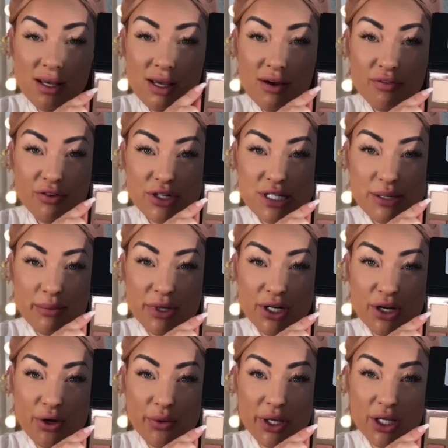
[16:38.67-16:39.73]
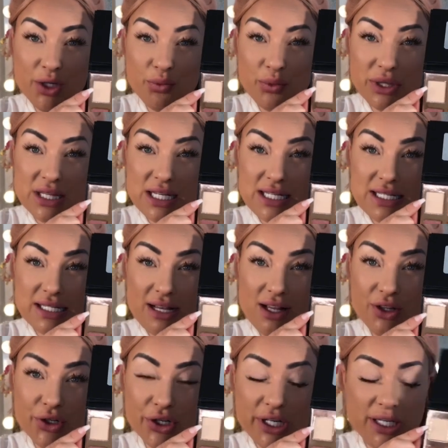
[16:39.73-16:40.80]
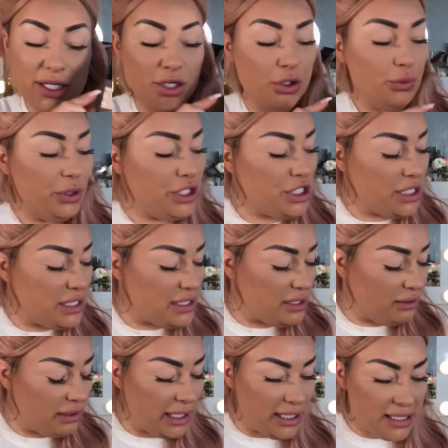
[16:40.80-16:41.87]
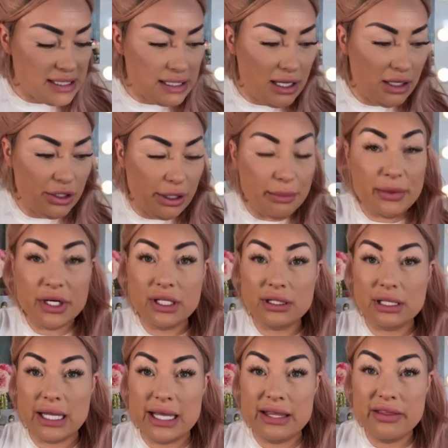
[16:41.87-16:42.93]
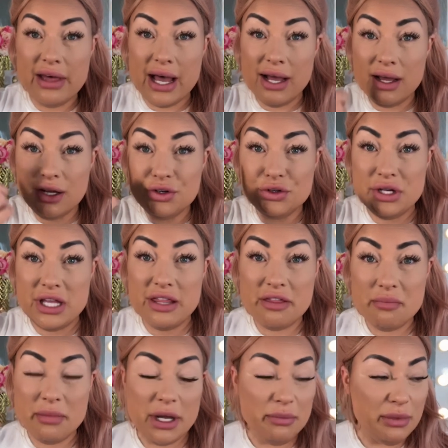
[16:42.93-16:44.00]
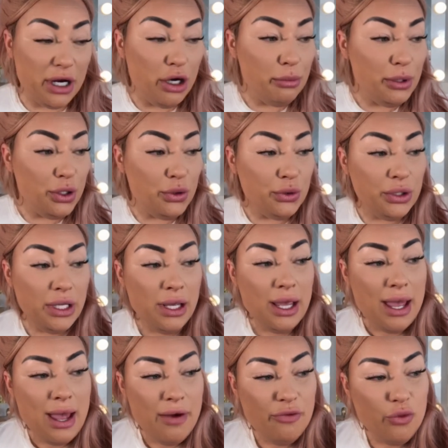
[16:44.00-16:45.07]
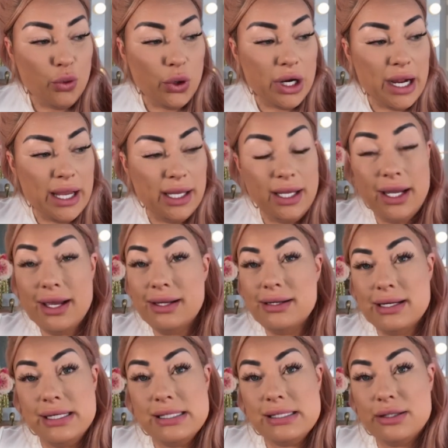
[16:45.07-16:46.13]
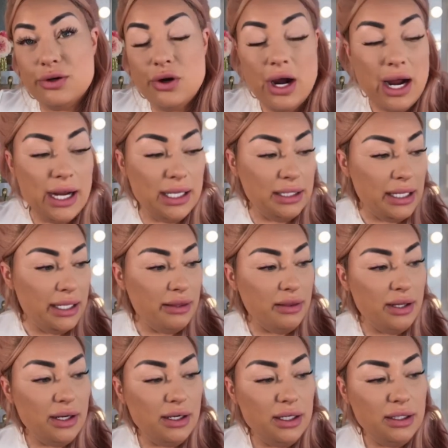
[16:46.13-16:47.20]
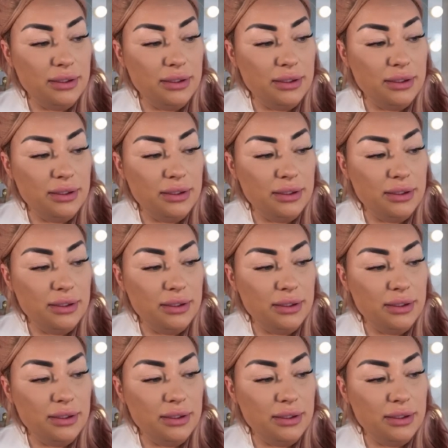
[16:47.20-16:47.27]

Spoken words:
First, I'm gonna go in with this color here, which is the lightest color. I'm gonna lay that underneath my brow bone for a nice little highlight there.